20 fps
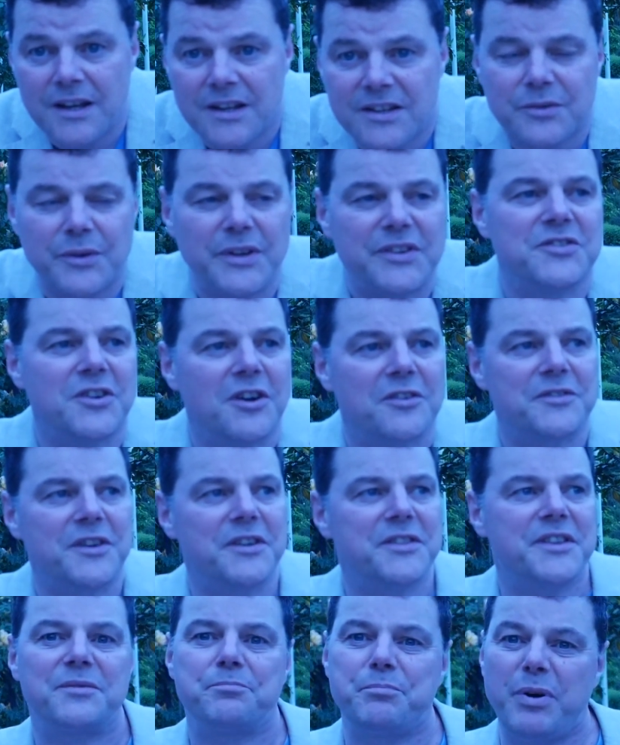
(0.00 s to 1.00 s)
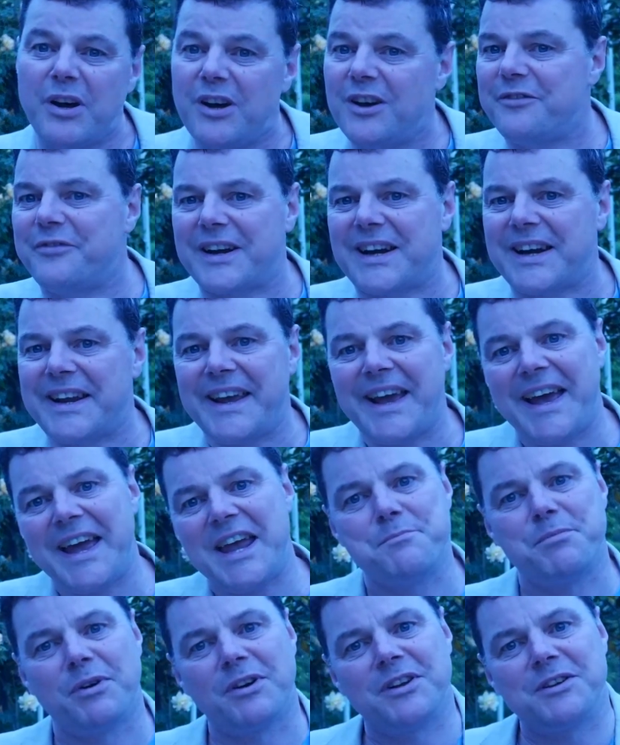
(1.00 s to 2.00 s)
So it's not that there's perfectly
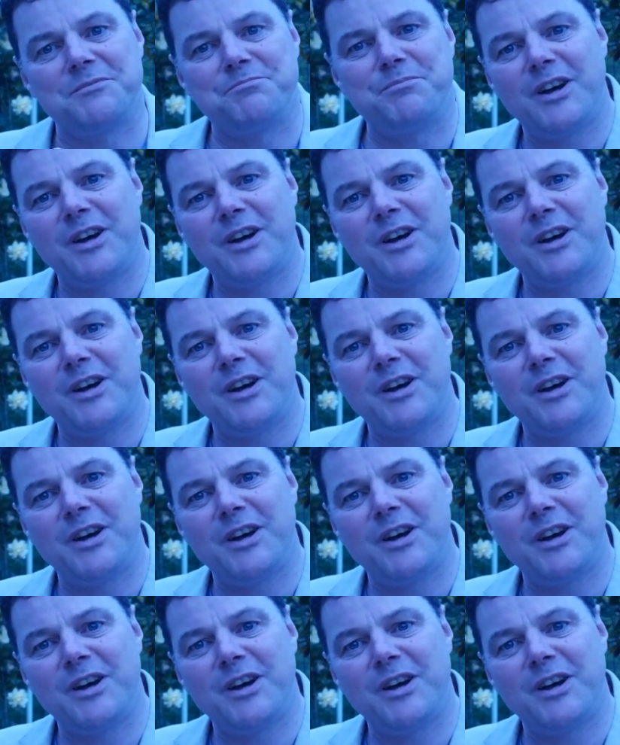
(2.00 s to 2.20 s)
able and